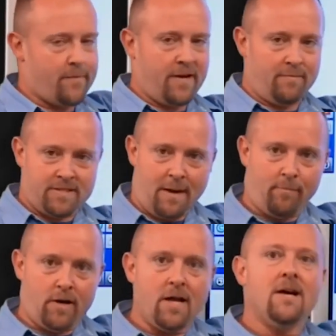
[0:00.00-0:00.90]
I'm keeping
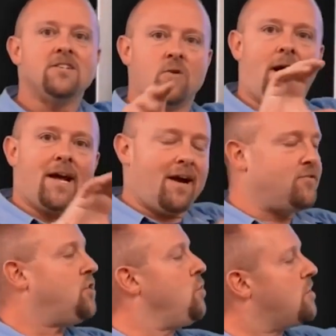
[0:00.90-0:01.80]
them separate. So
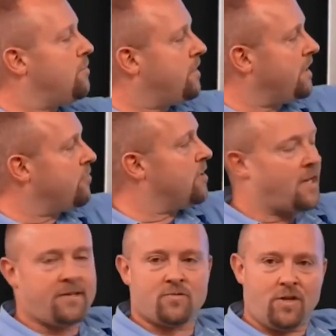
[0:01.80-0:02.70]
I have two
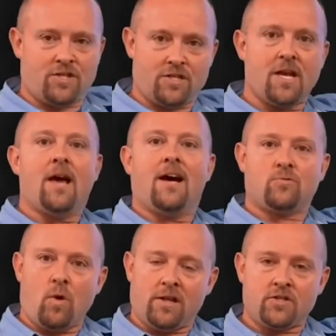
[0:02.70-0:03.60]
completely redundant switches
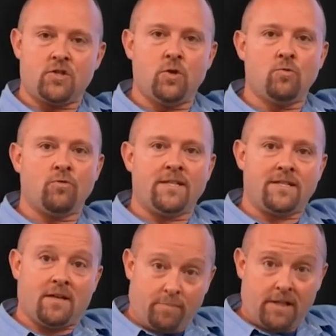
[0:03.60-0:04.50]
as well as
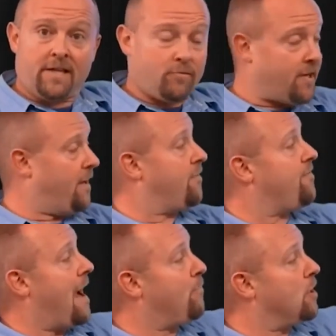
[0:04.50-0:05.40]
two completely
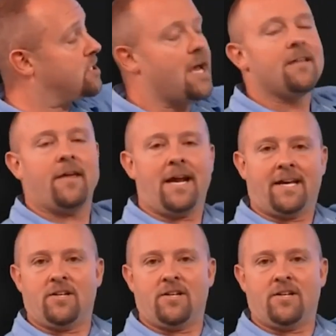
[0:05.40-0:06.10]
redundant fabrics